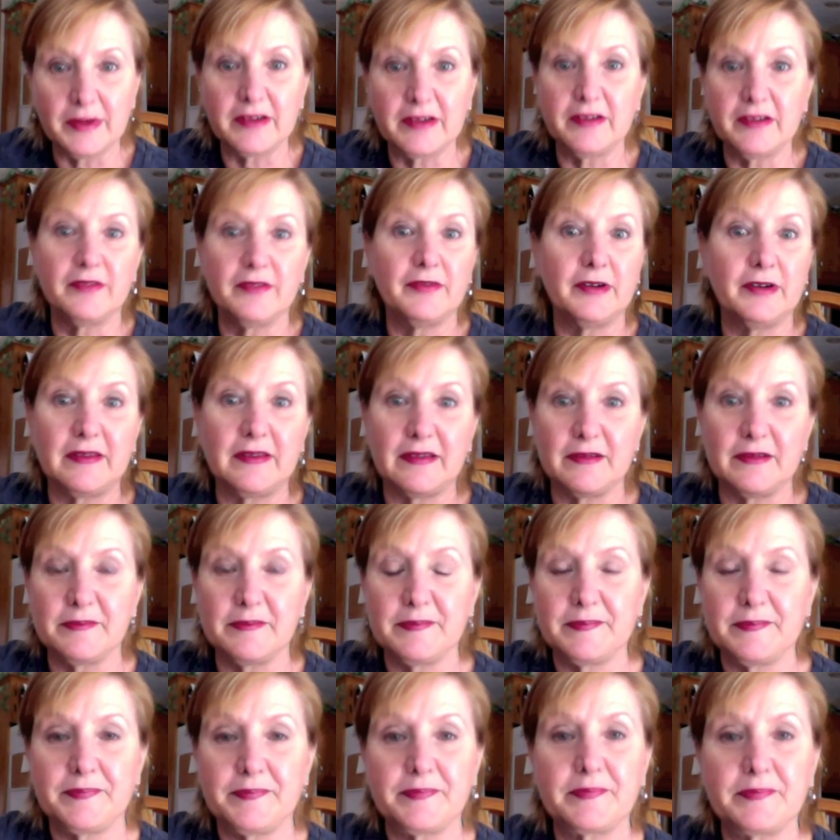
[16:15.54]
It's the only
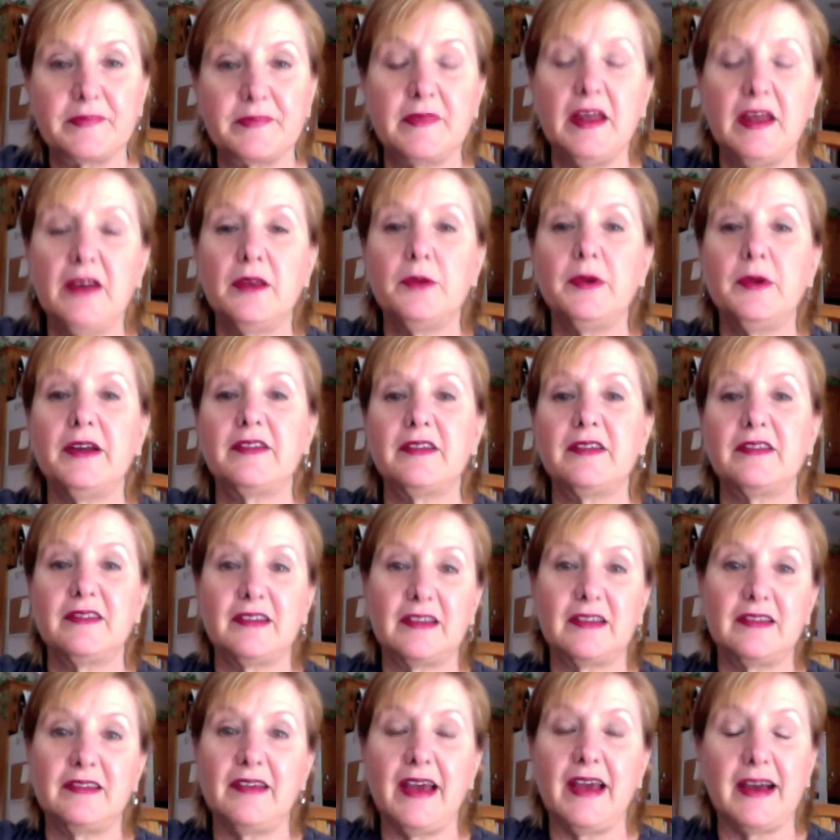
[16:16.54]
difference.
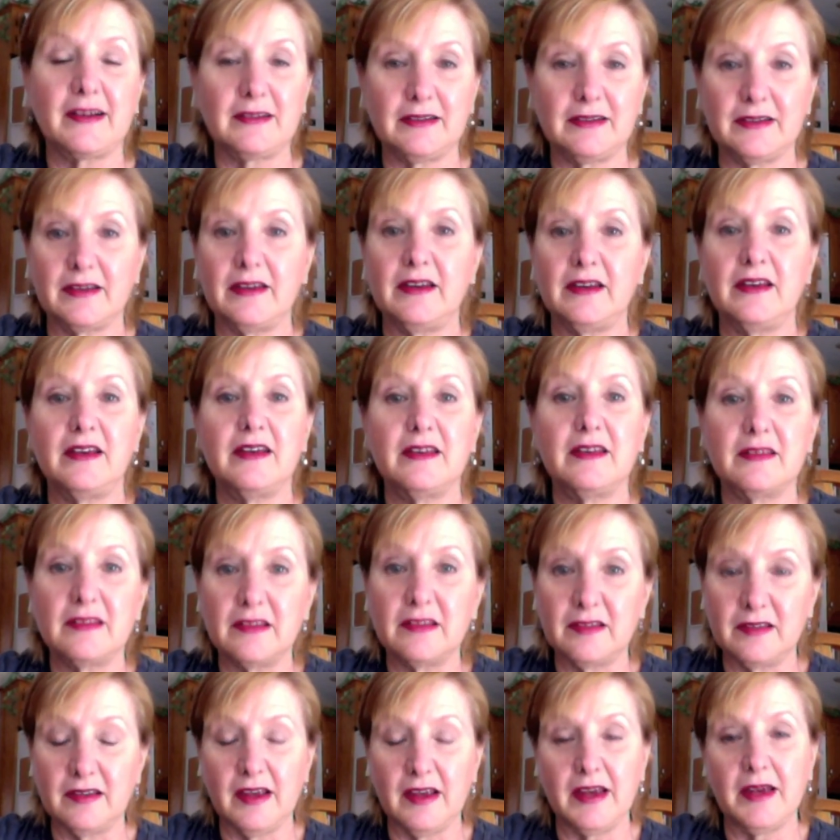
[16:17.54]
Otherwise, it's exactly
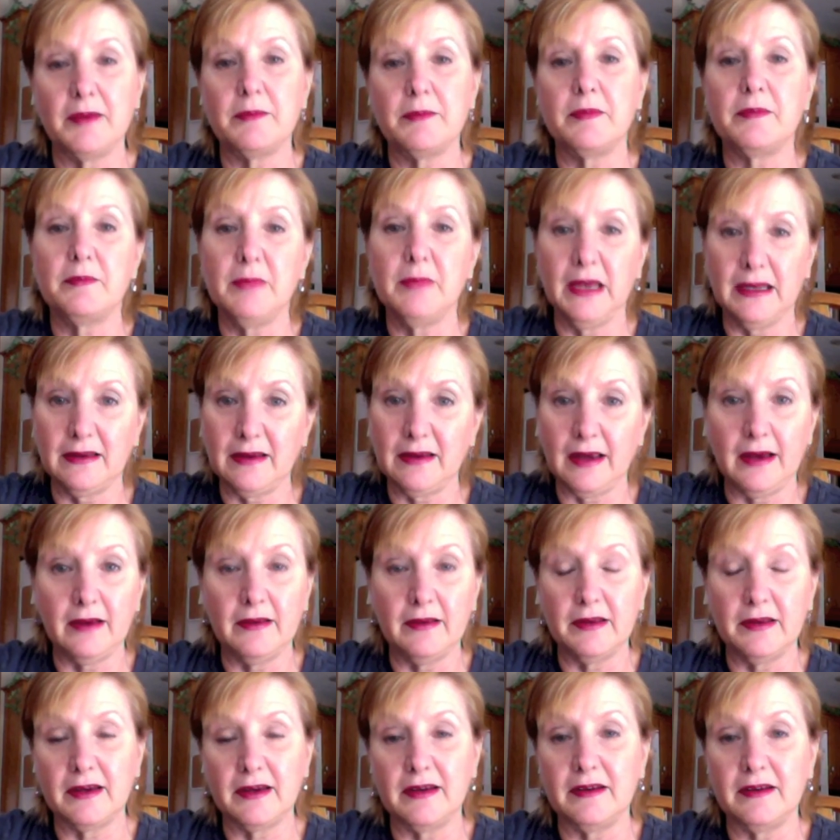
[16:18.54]
the same
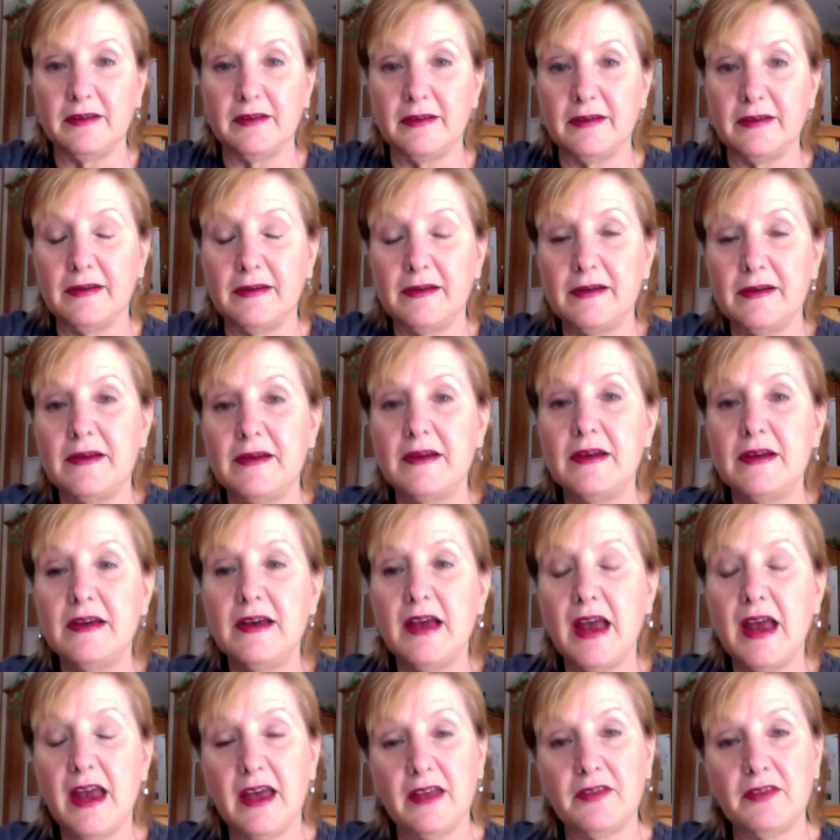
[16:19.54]
mentality.
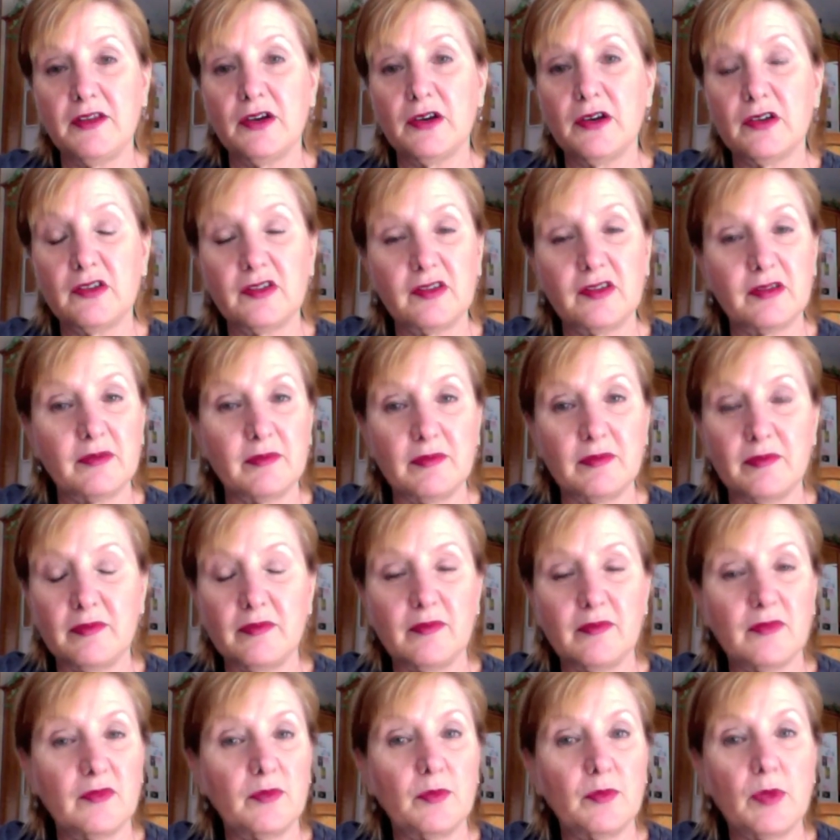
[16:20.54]
And there's
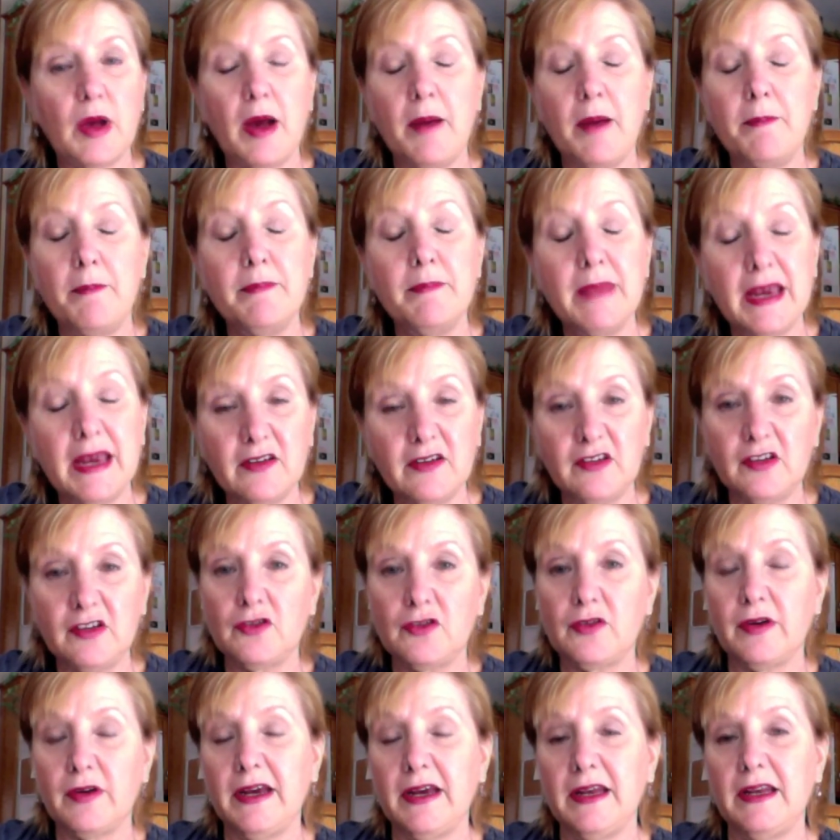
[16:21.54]

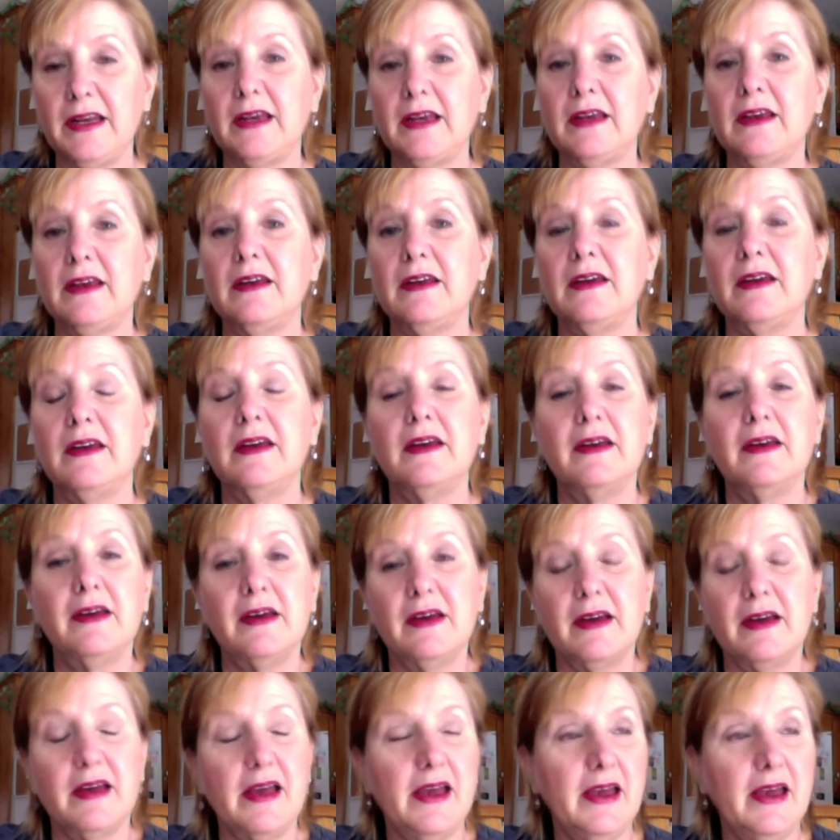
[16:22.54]
amazing training,
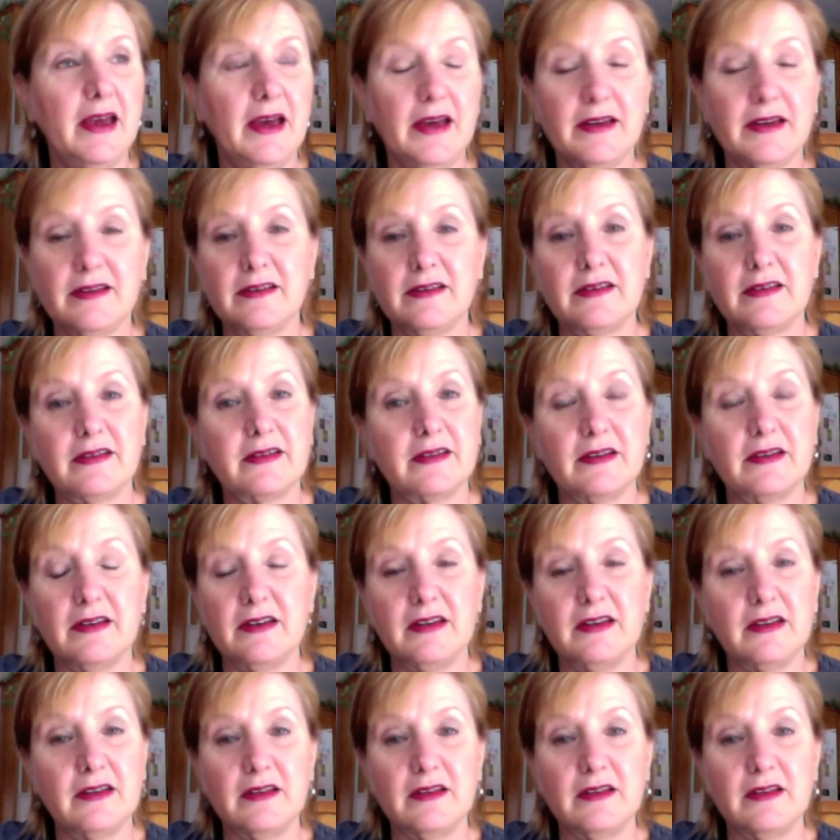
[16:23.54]
and